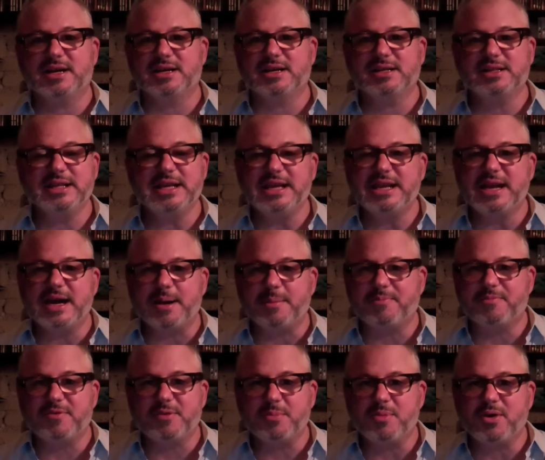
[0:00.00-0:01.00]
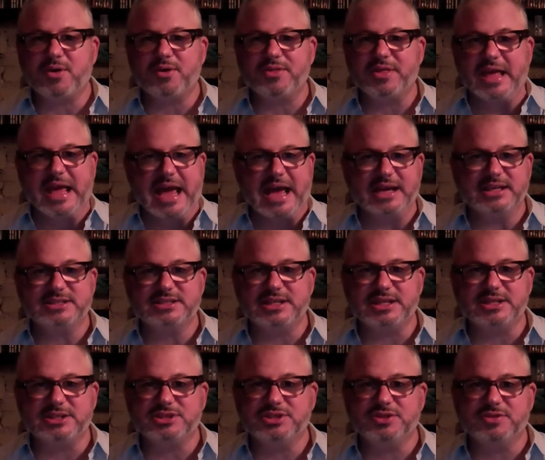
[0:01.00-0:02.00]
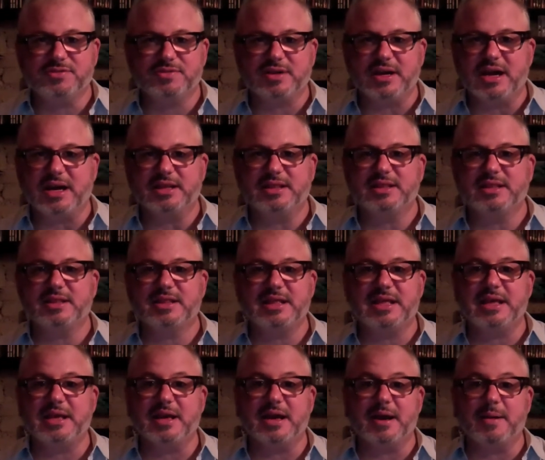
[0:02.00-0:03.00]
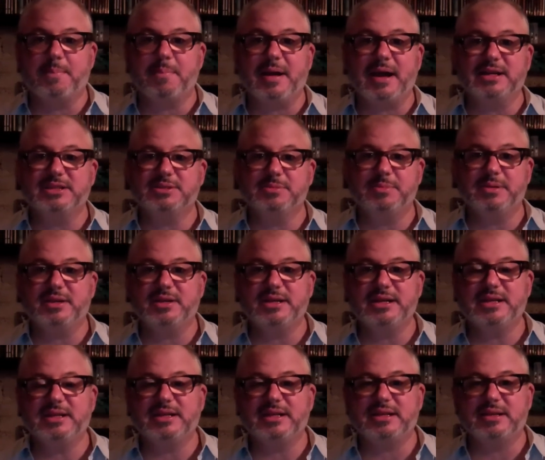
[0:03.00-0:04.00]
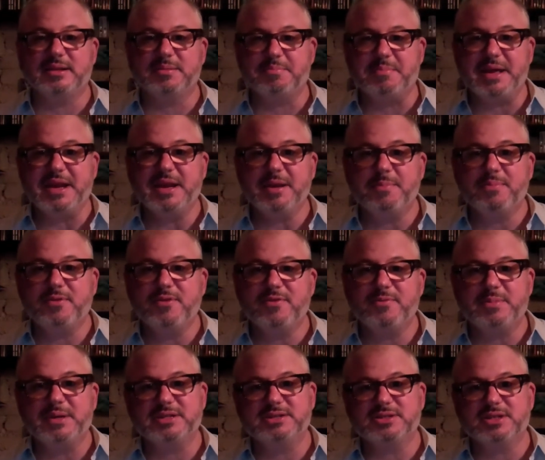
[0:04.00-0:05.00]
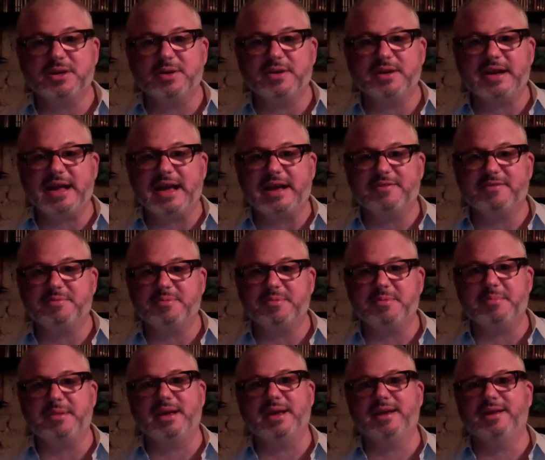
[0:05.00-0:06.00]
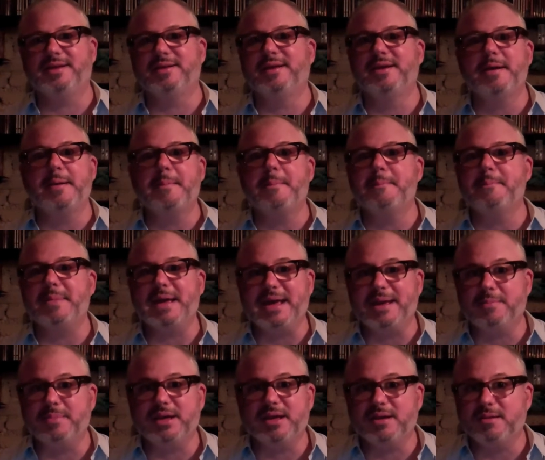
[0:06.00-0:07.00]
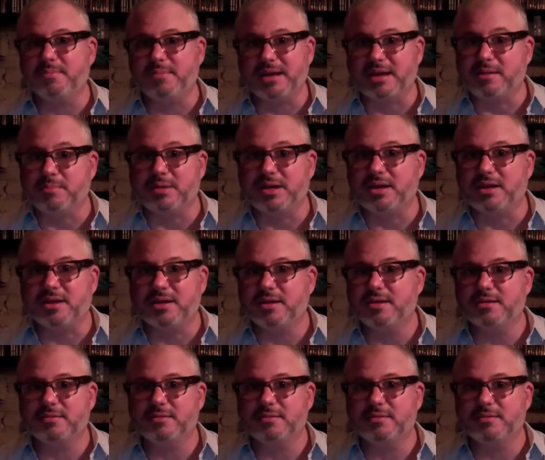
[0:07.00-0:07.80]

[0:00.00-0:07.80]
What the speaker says: cleanup from all the accidents, you've got the possibility that many improvements are going to have to be made, maybe